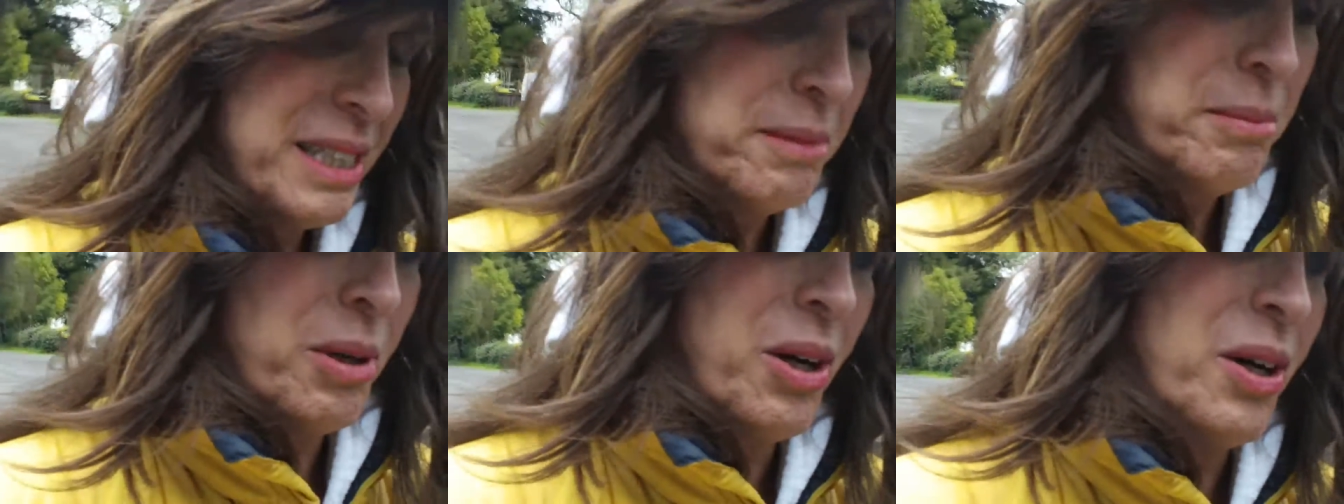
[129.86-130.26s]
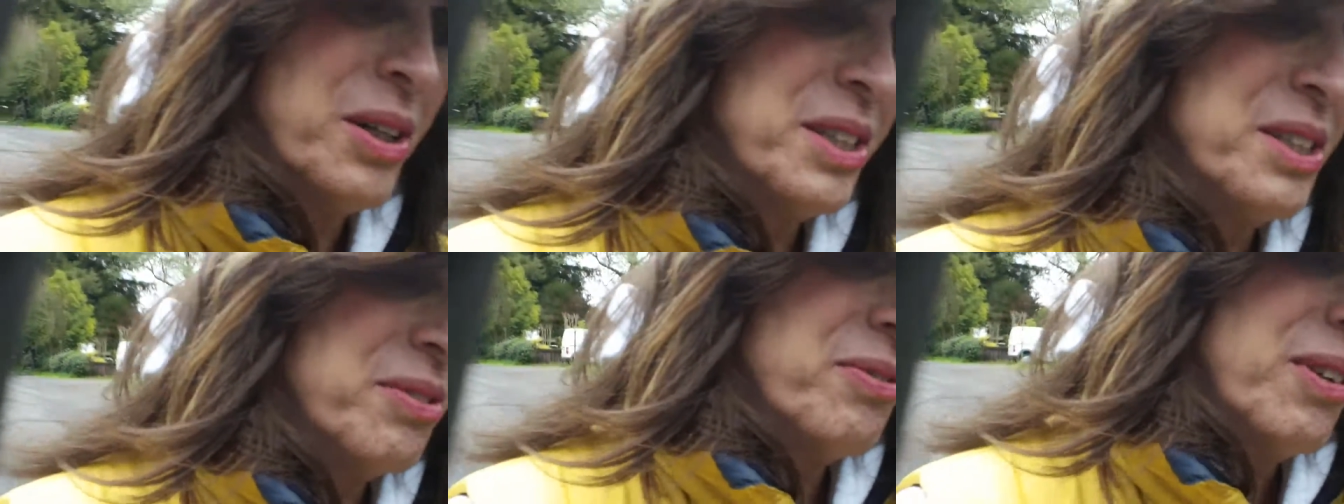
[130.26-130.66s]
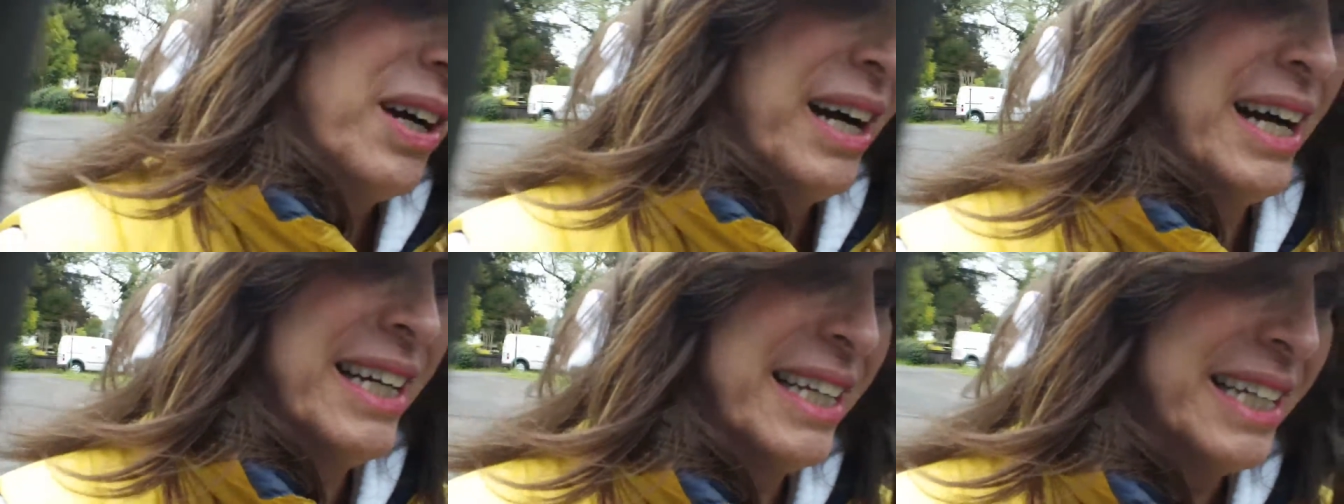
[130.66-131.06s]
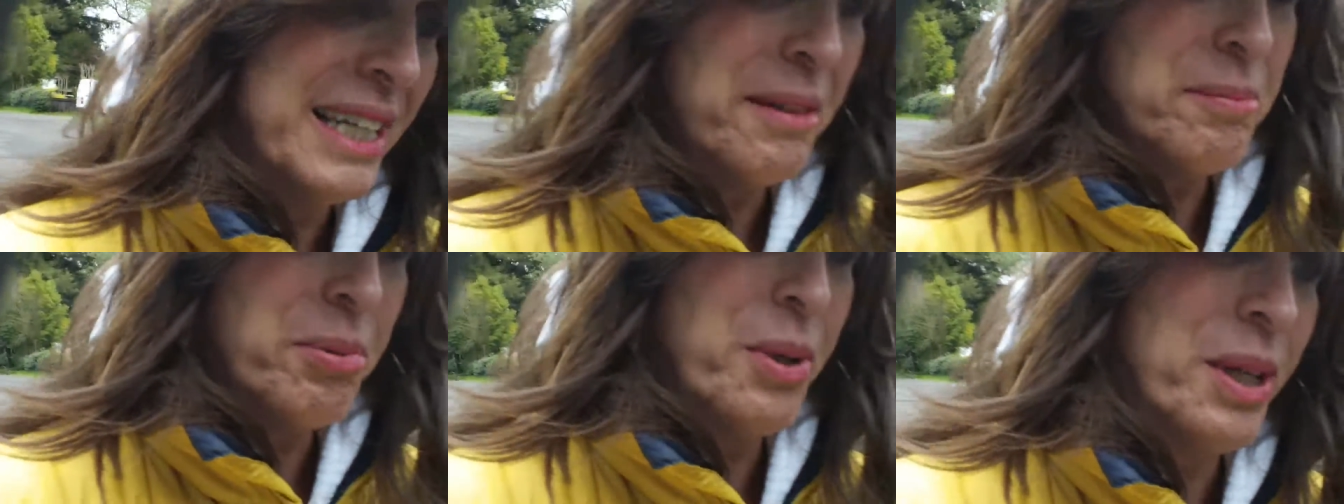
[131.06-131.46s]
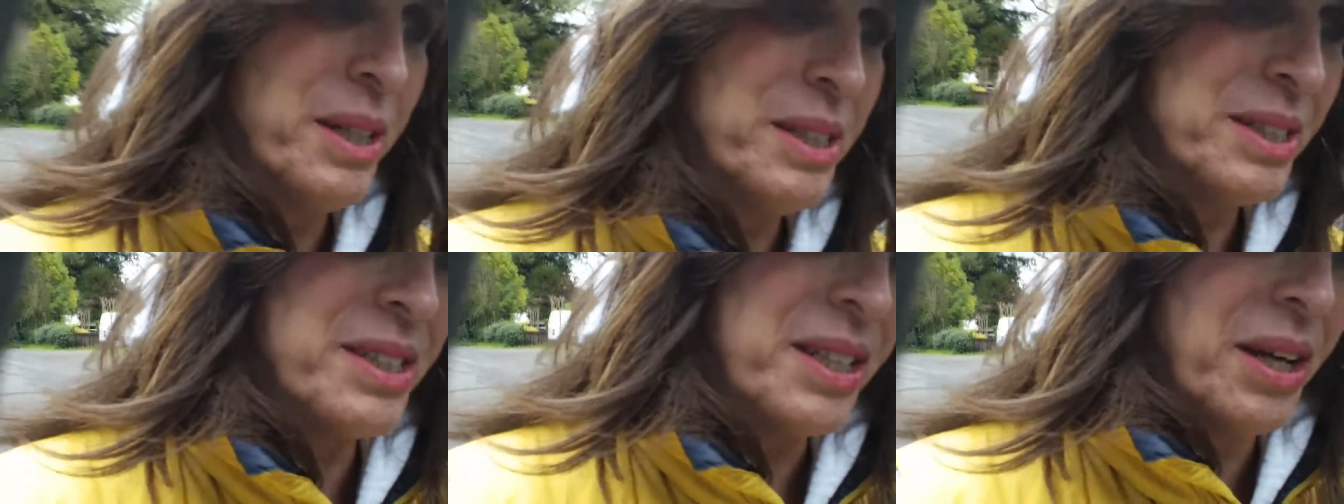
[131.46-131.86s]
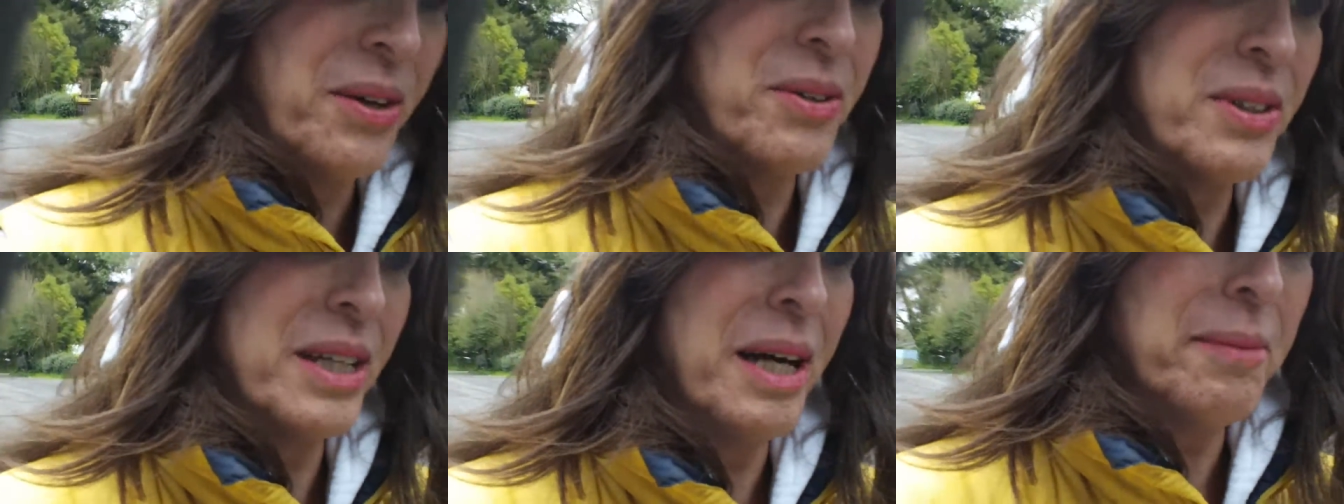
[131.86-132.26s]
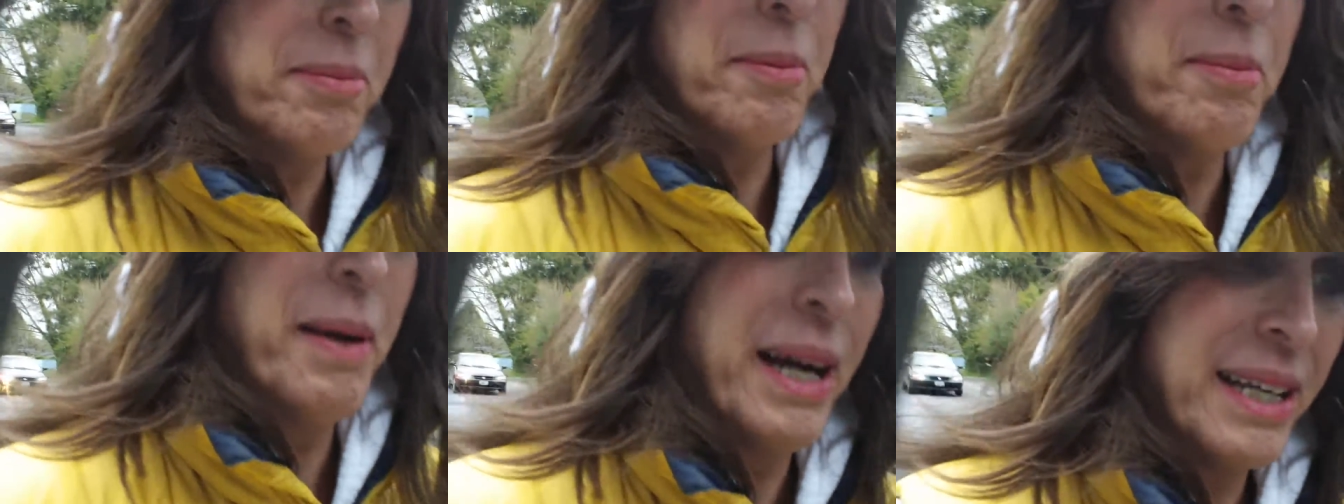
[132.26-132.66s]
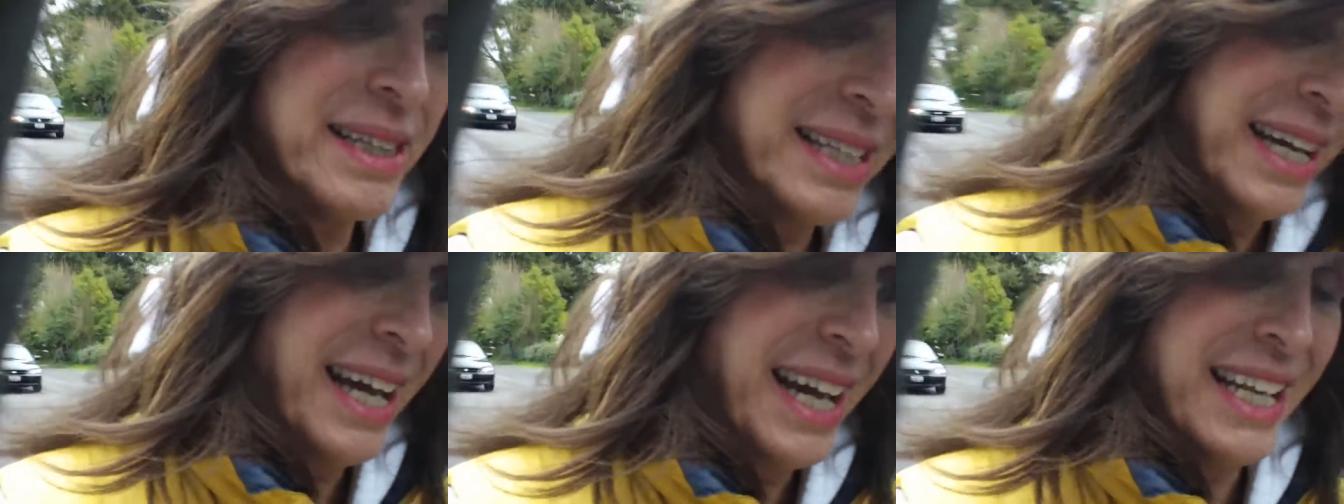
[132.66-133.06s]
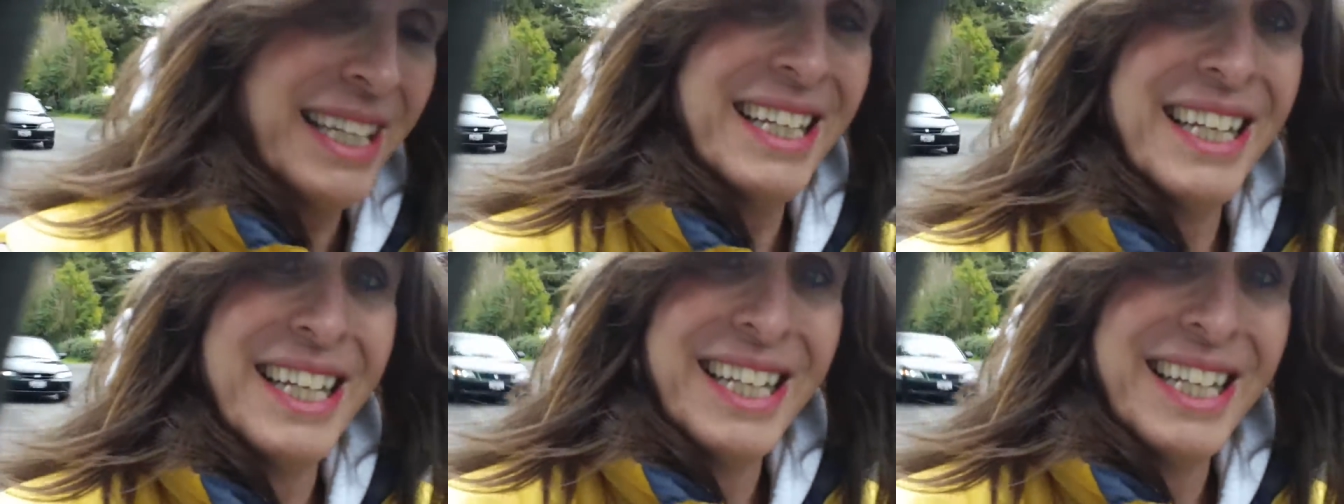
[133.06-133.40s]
tomorrow's Friday, and I'm pretty stoked up about that.